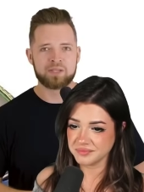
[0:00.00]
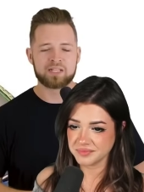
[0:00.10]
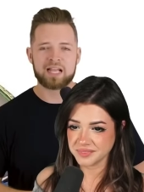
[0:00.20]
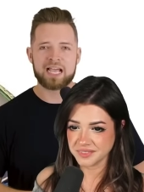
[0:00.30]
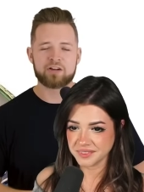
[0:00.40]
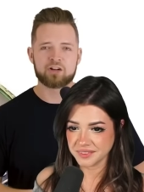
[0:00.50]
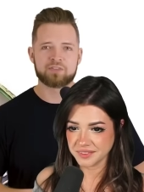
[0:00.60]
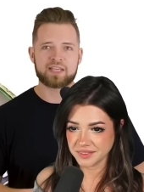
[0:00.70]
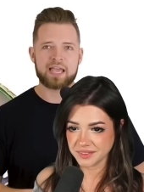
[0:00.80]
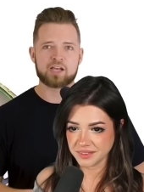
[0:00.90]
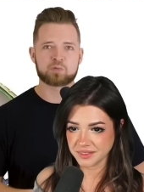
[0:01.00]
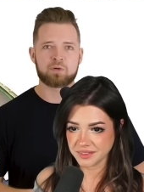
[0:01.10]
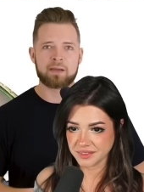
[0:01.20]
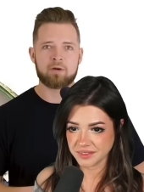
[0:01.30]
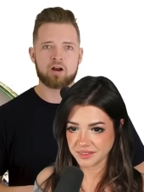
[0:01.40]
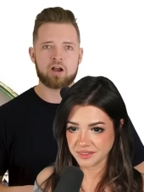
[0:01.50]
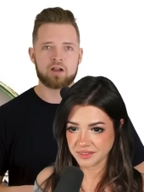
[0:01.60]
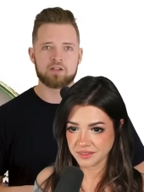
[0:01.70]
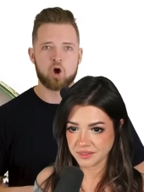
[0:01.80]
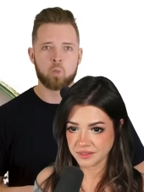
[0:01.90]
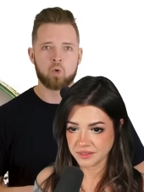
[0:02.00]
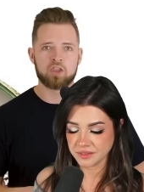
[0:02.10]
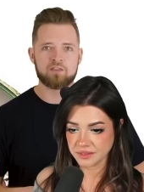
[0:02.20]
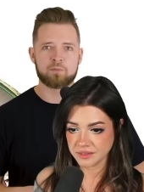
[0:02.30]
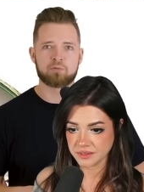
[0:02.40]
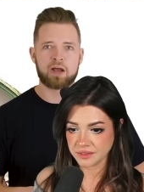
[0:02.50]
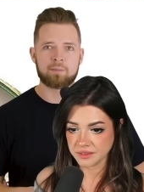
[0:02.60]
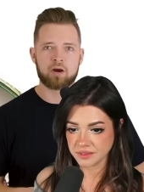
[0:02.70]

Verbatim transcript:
Speaker 1: that when the Lion heard of a Chaos Primarch on the homeworld, different